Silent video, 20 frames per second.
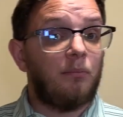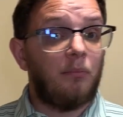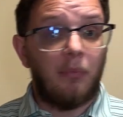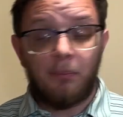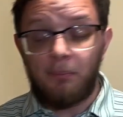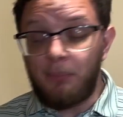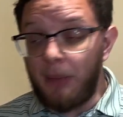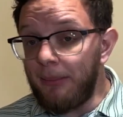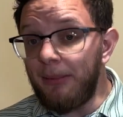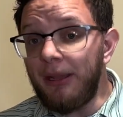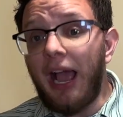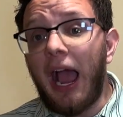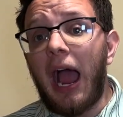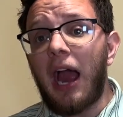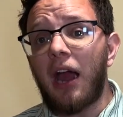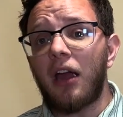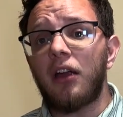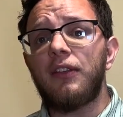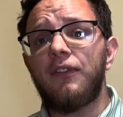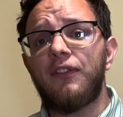maybe
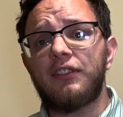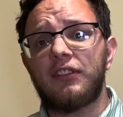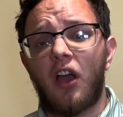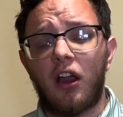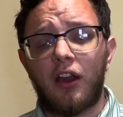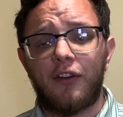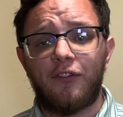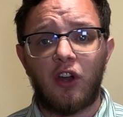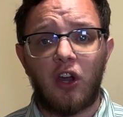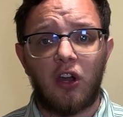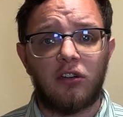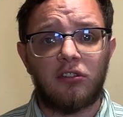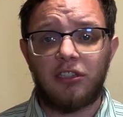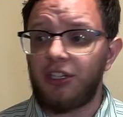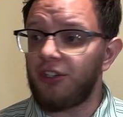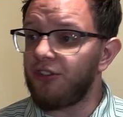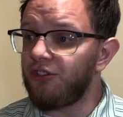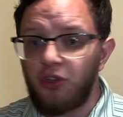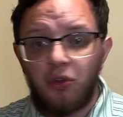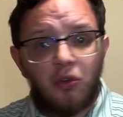hire the photographer
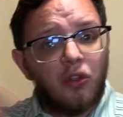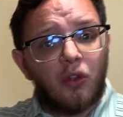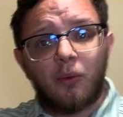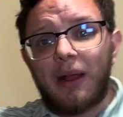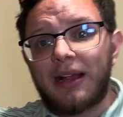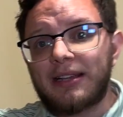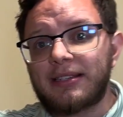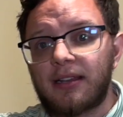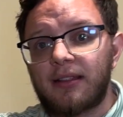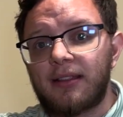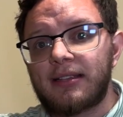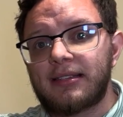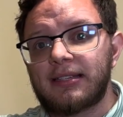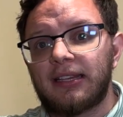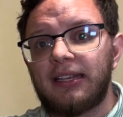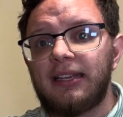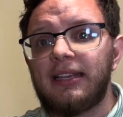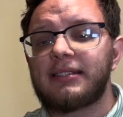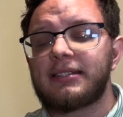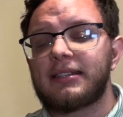earlier, do the rest of this
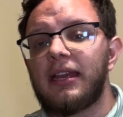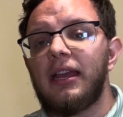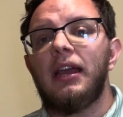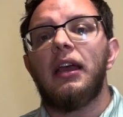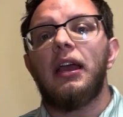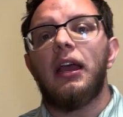list,